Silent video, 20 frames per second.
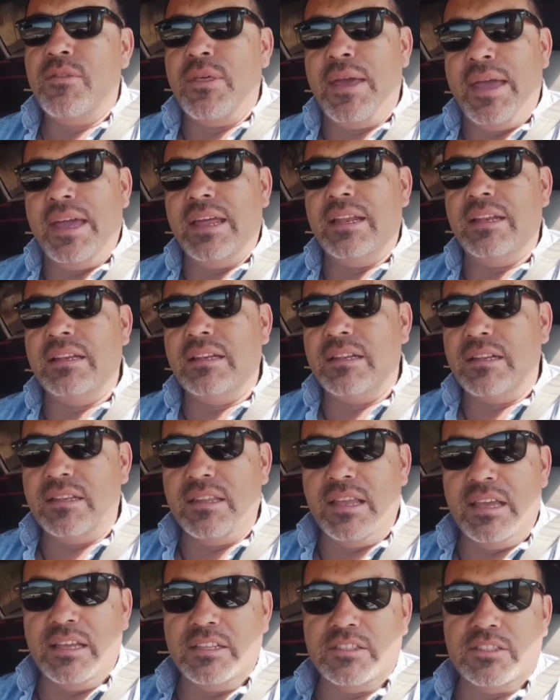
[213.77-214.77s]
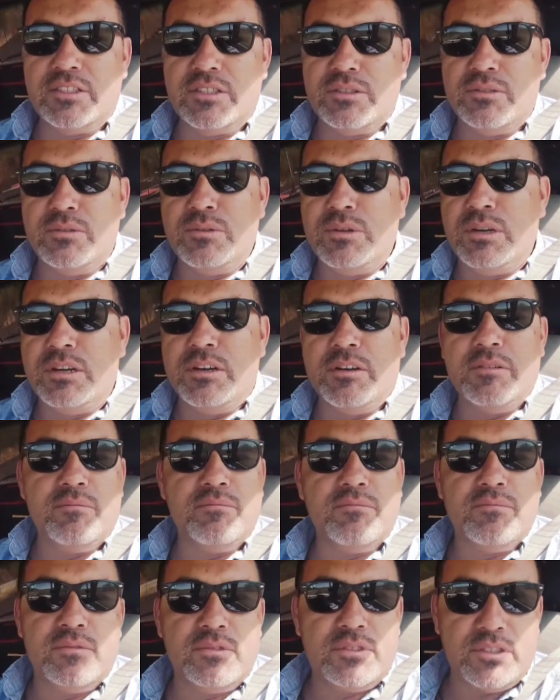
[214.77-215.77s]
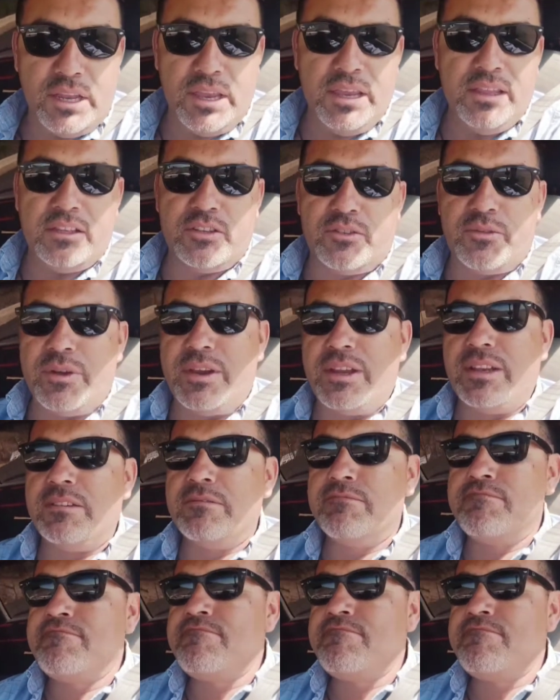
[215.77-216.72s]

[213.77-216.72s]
than to stay in the trade,